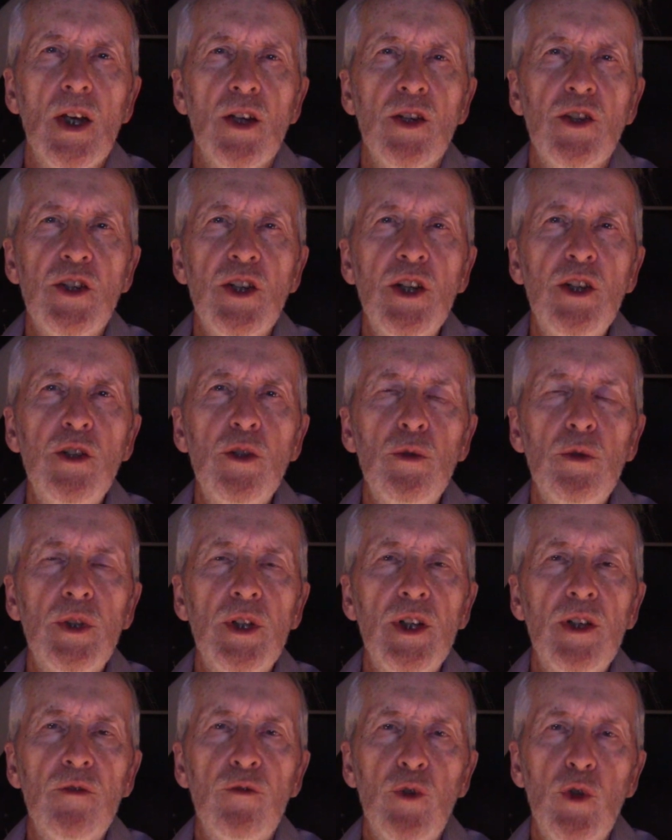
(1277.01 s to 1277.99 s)
Did you
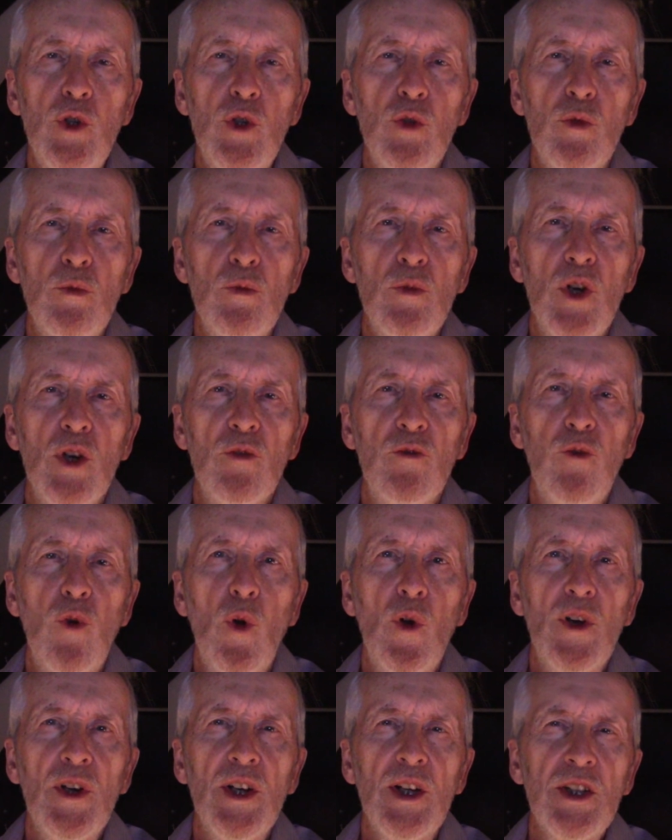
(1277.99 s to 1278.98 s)
leave room
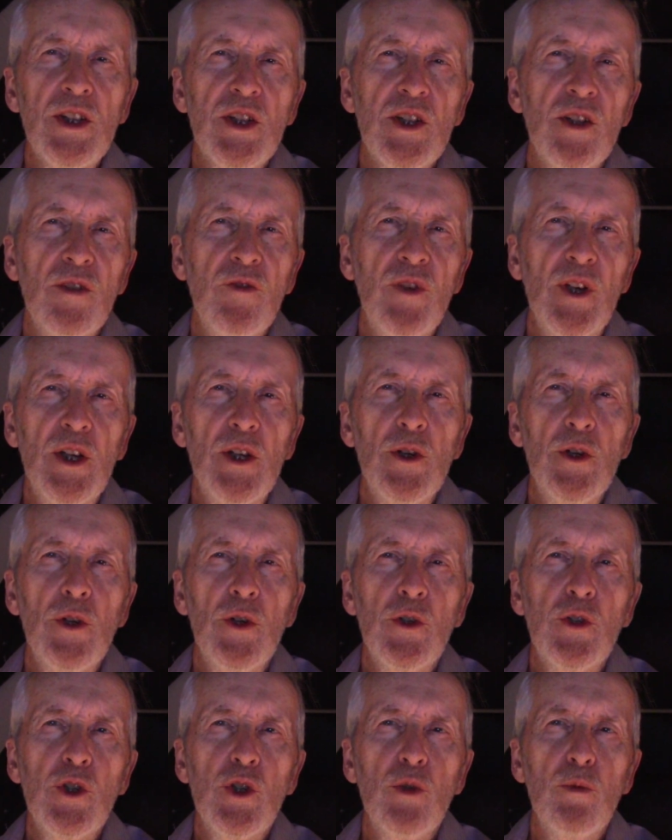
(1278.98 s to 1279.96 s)
for an
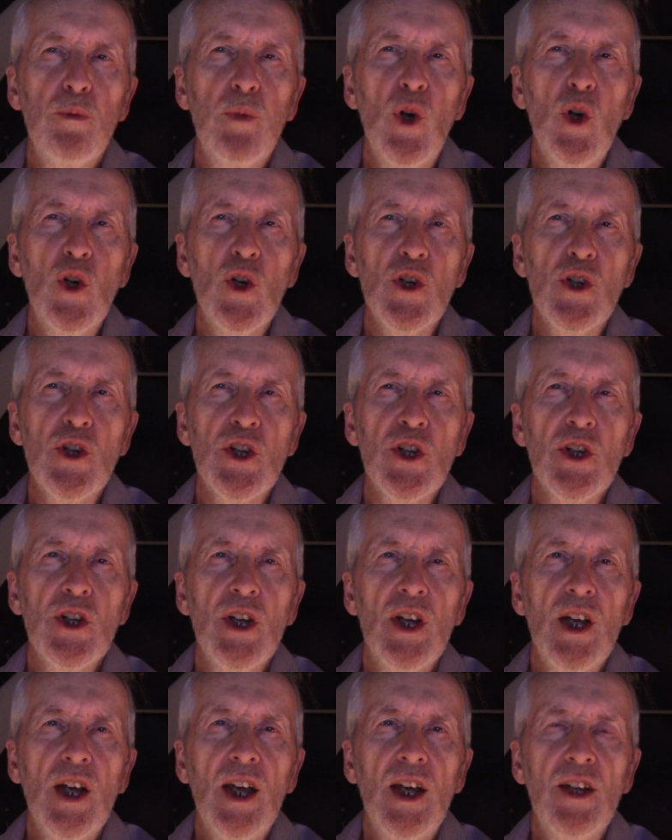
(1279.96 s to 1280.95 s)
excavator to perch
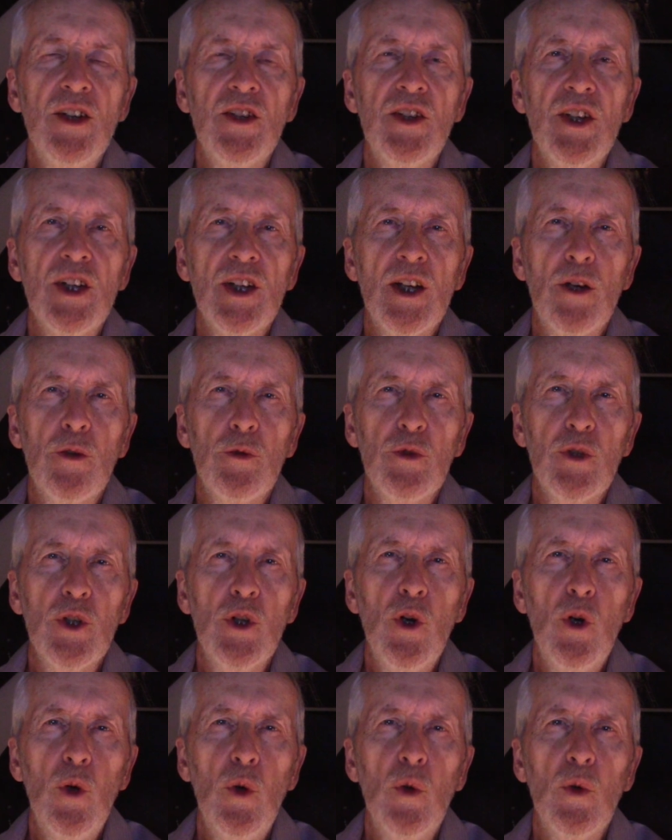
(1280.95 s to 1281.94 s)
and dig out
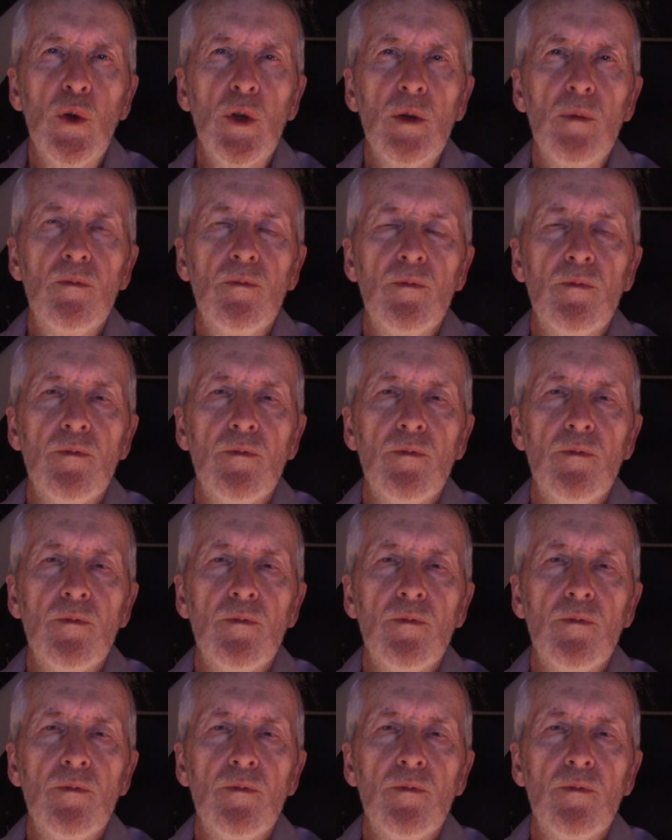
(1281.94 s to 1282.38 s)
the hole?